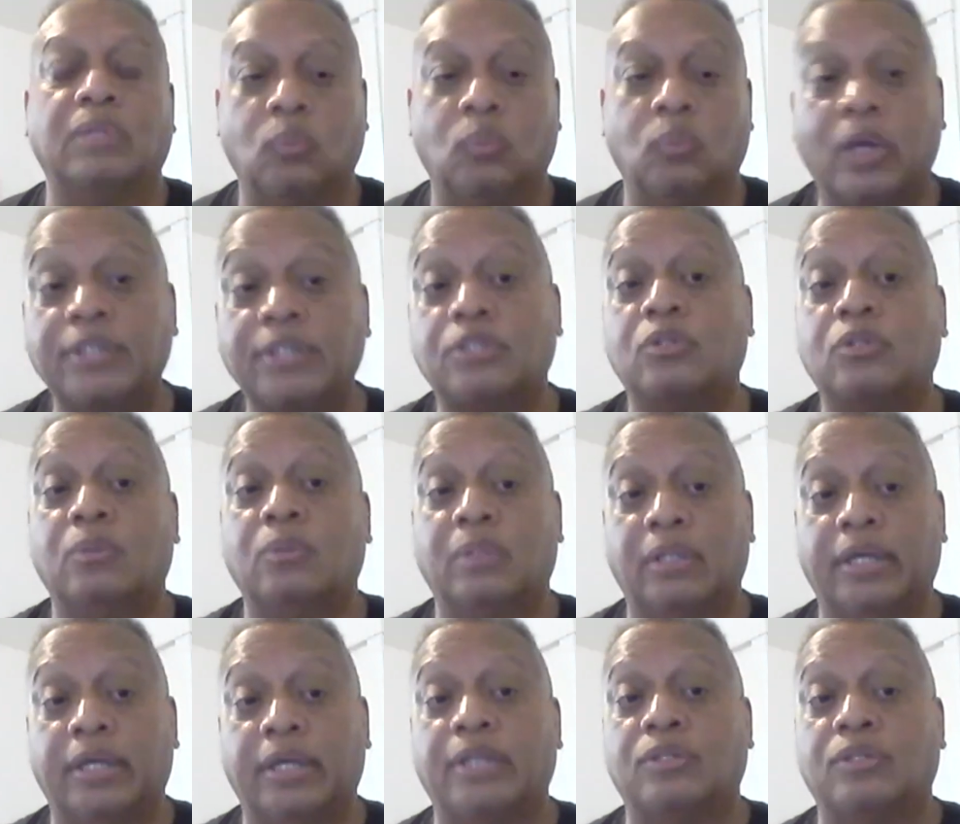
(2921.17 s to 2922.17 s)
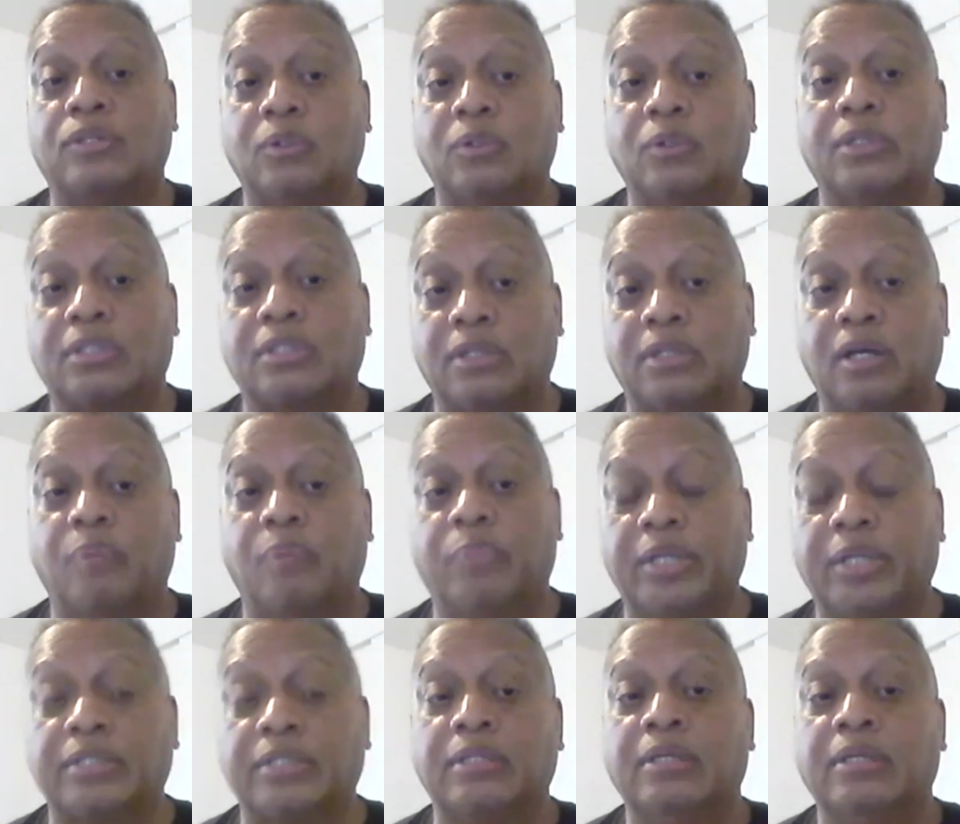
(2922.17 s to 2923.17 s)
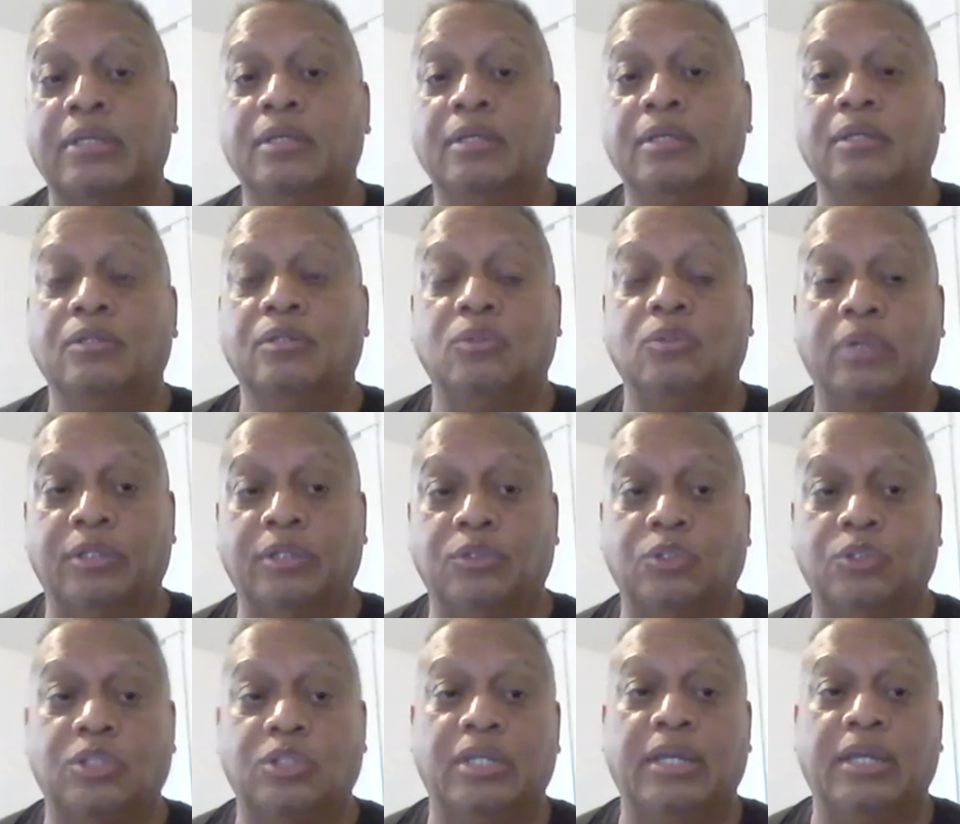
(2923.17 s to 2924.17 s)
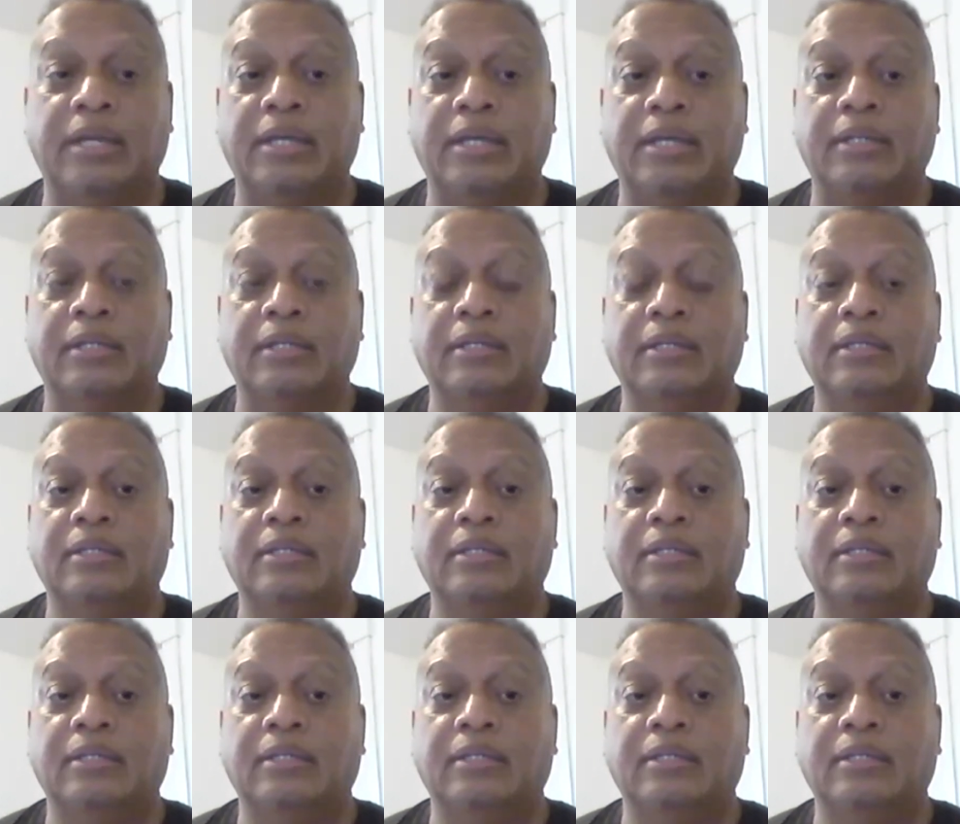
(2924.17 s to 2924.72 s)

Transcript: wants to relate to us, to help us to understand.